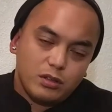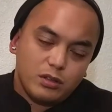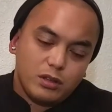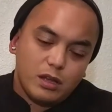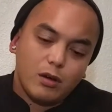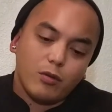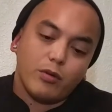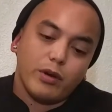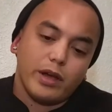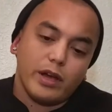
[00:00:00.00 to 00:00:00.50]

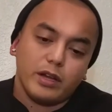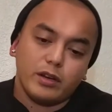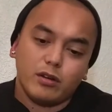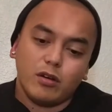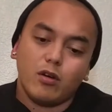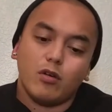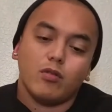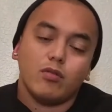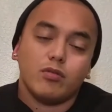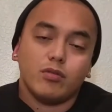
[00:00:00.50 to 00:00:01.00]
That way, I
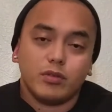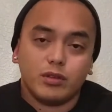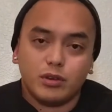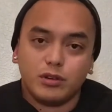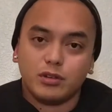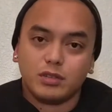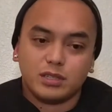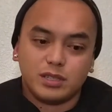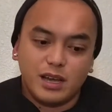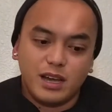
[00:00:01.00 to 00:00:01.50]
know
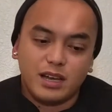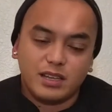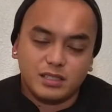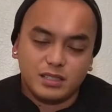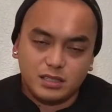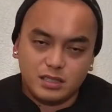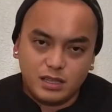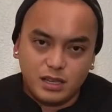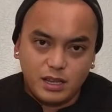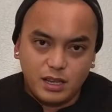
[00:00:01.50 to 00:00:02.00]
your
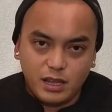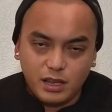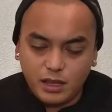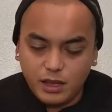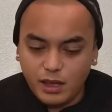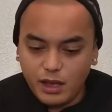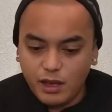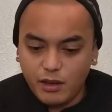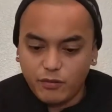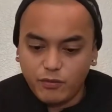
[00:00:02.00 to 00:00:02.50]
size is an eight
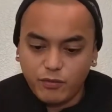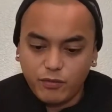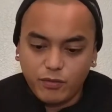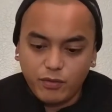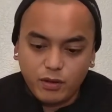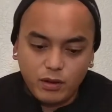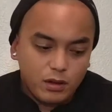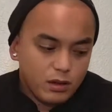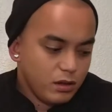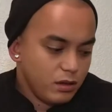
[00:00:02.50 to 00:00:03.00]
half
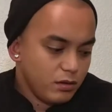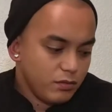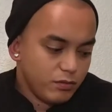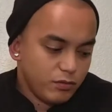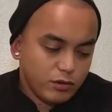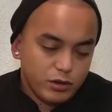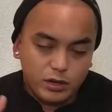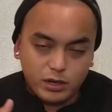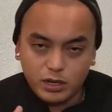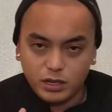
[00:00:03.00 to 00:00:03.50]

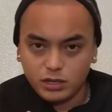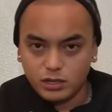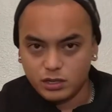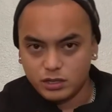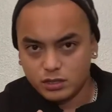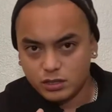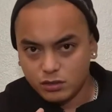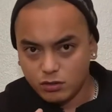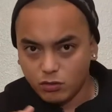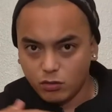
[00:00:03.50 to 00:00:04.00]
for
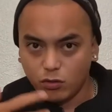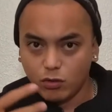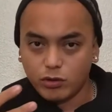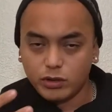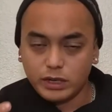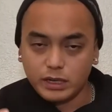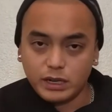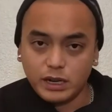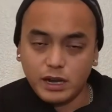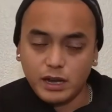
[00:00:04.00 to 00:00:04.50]
Adidas
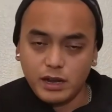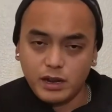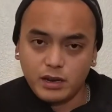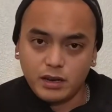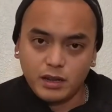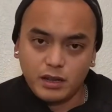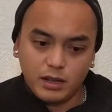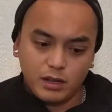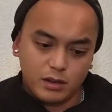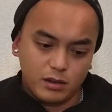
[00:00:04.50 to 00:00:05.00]
or a
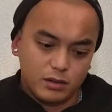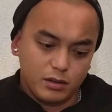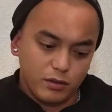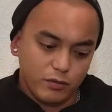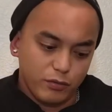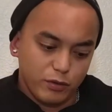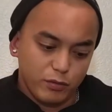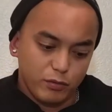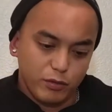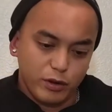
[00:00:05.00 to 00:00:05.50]
nine in a
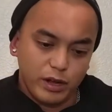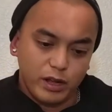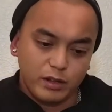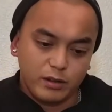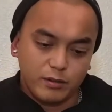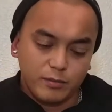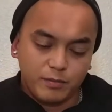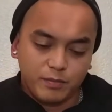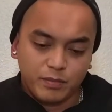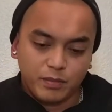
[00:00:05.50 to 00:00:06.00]
different
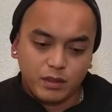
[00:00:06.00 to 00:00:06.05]
brand